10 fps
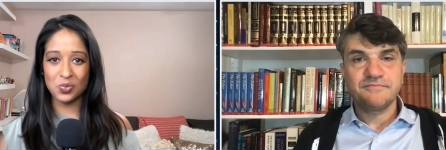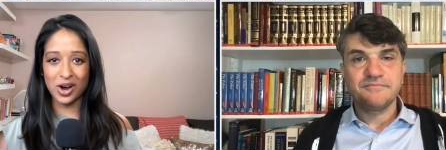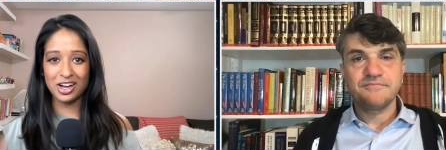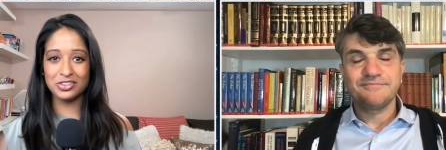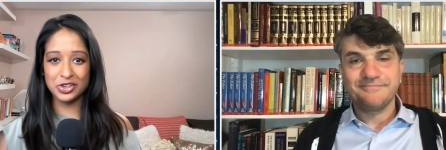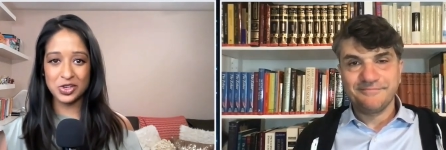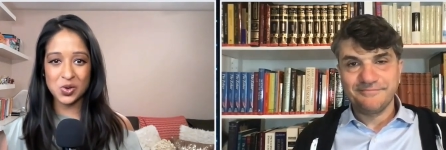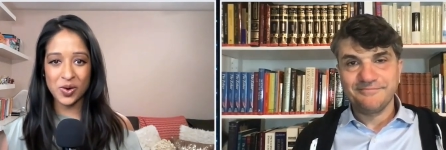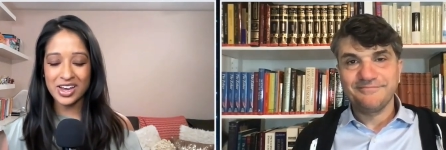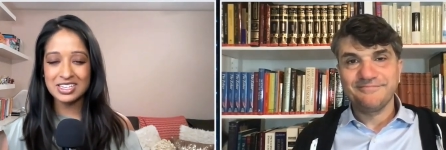Speaker 1: while the
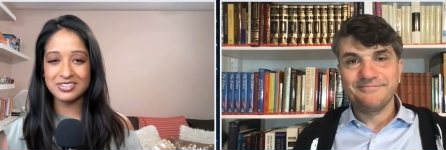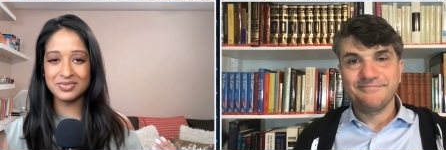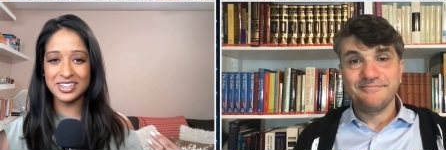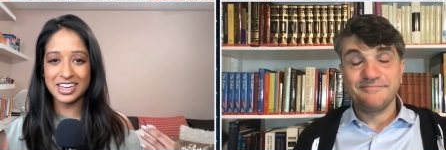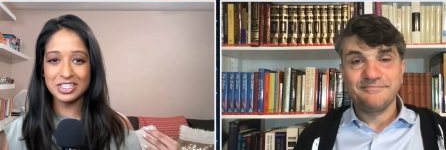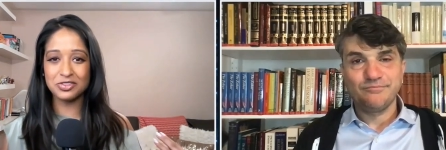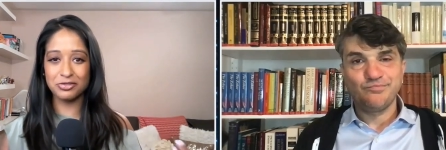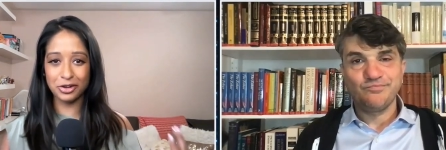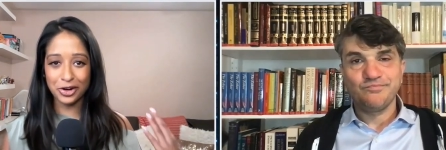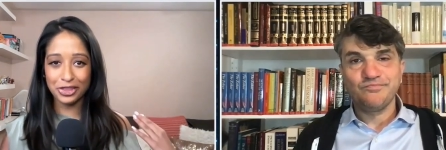US gets
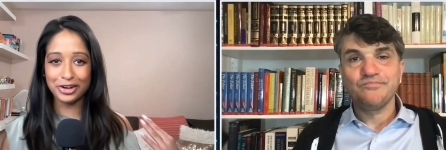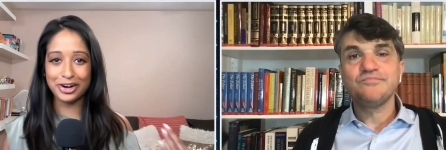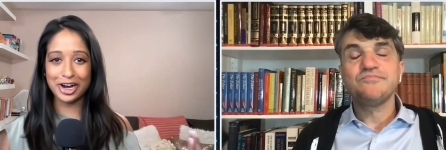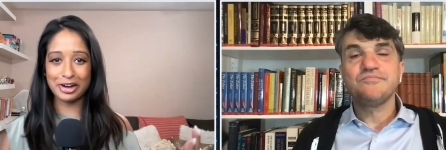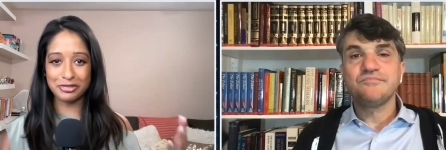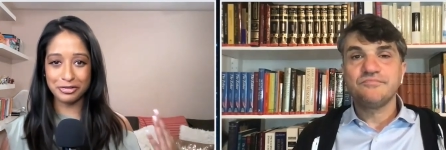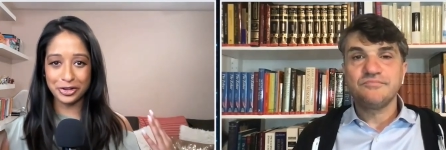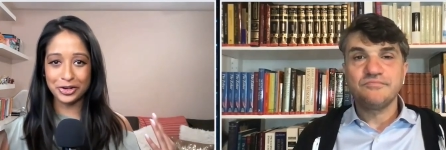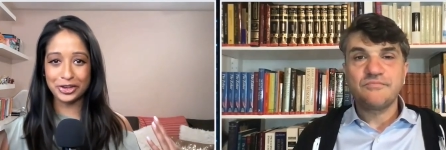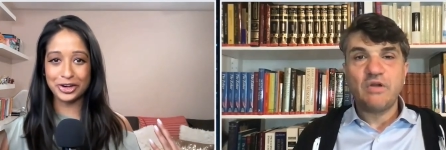further and
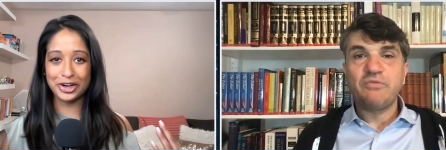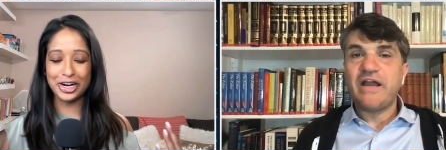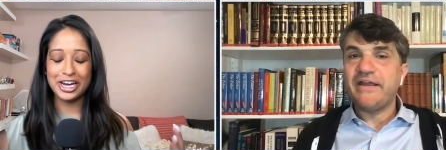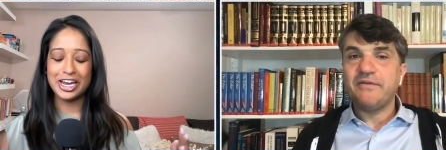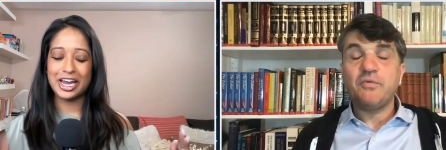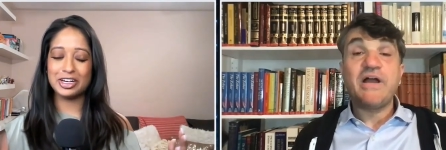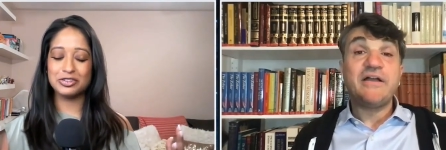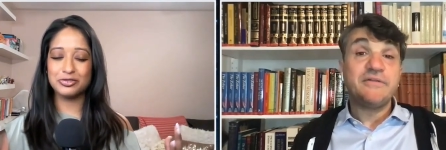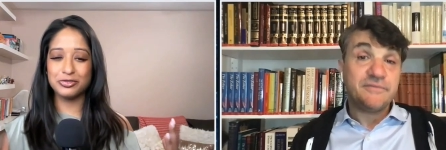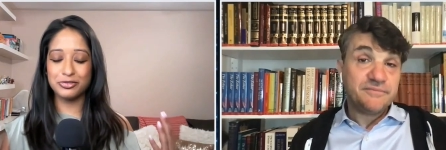further right. And
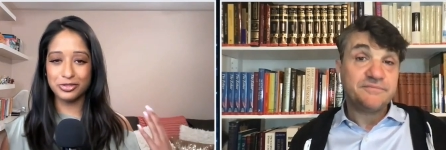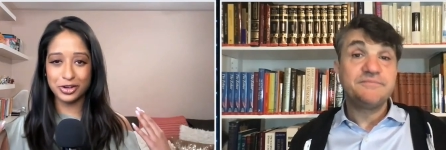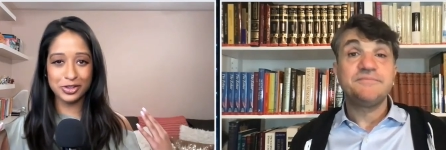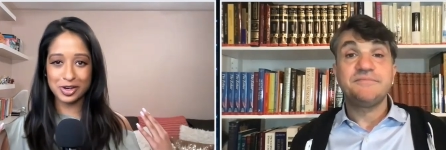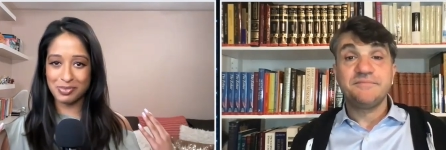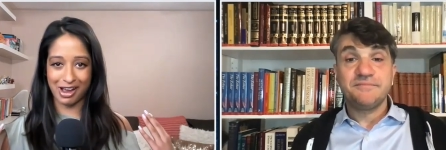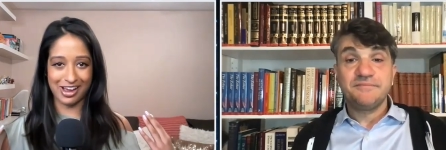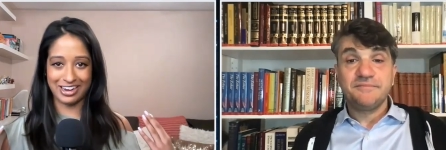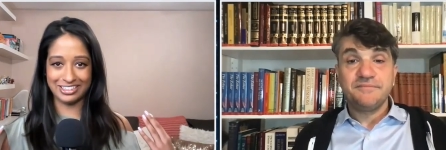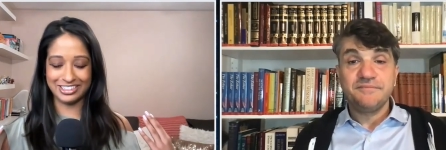well, further
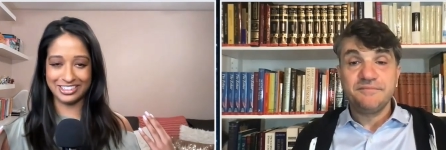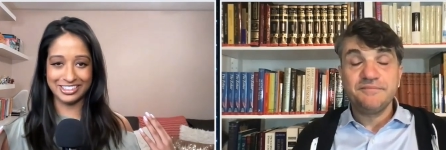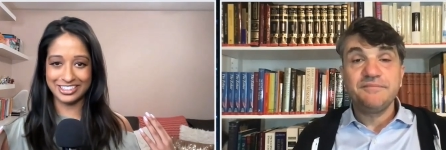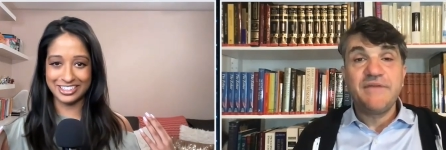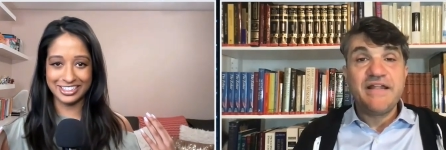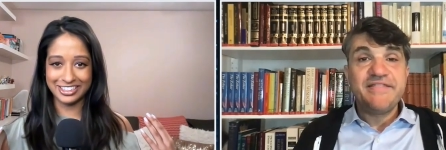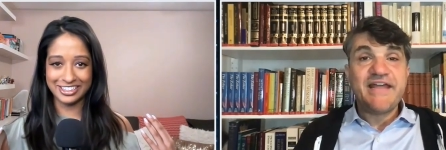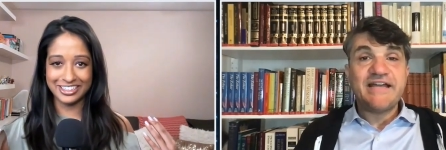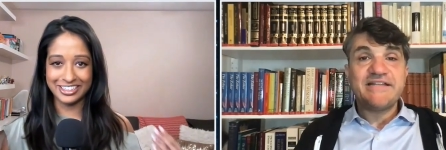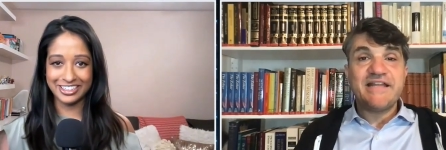behind.
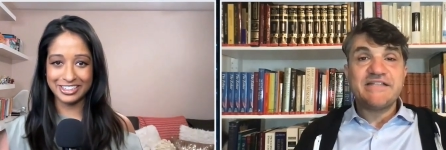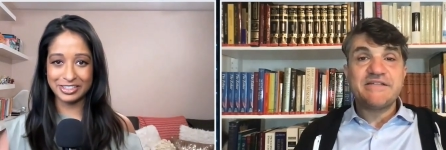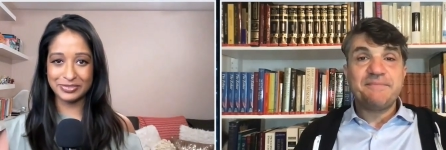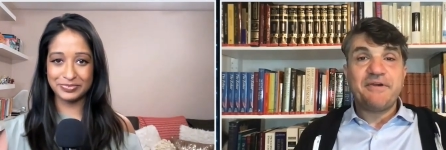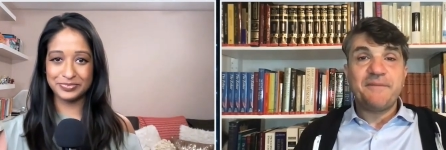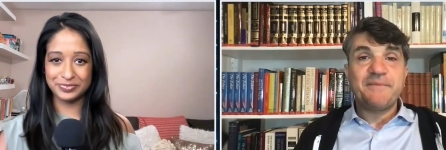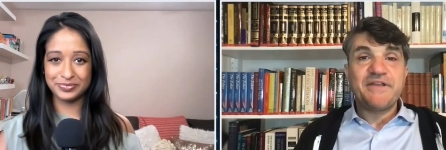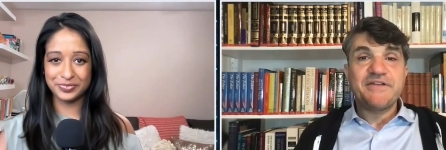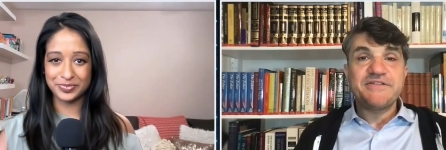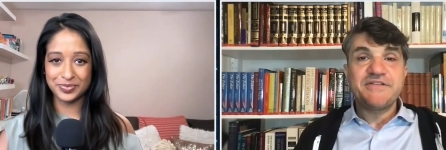
Speaker 2: That that's in part
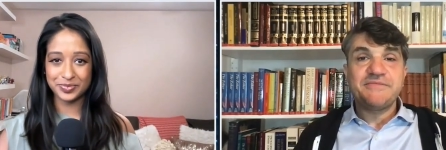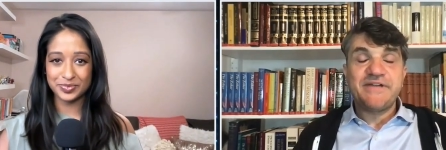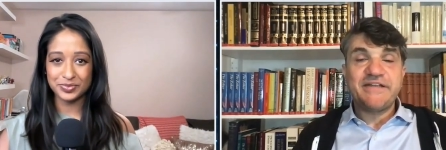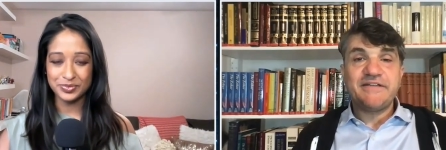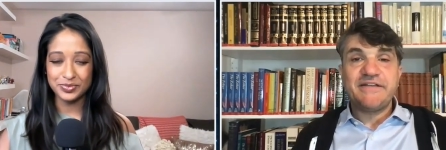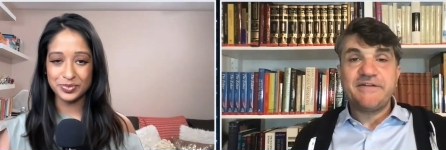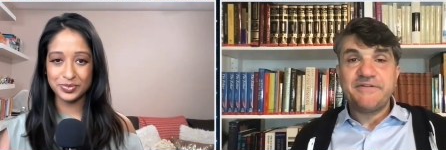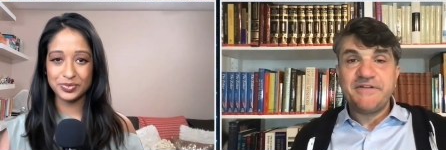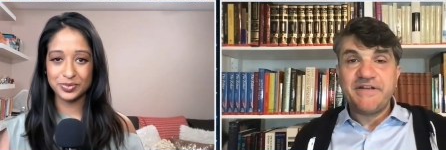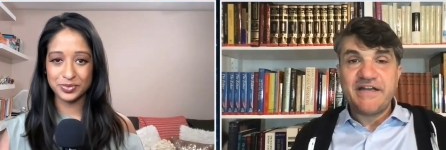because the regulator in
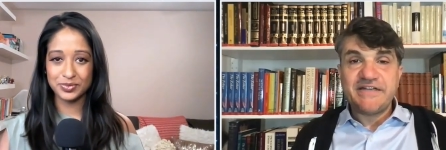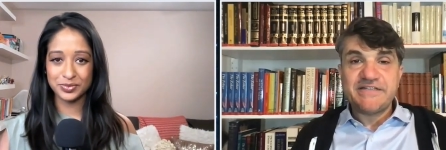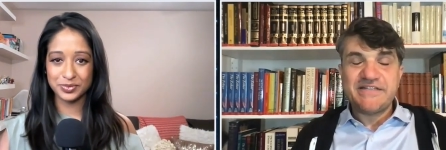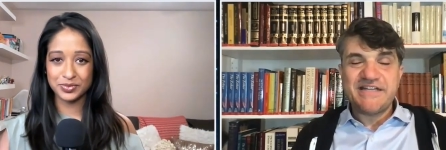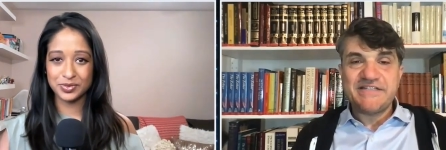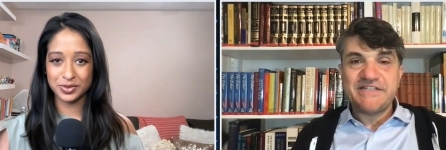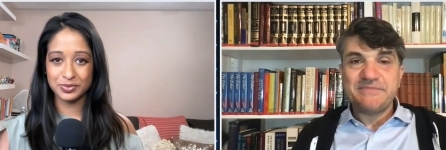the United States has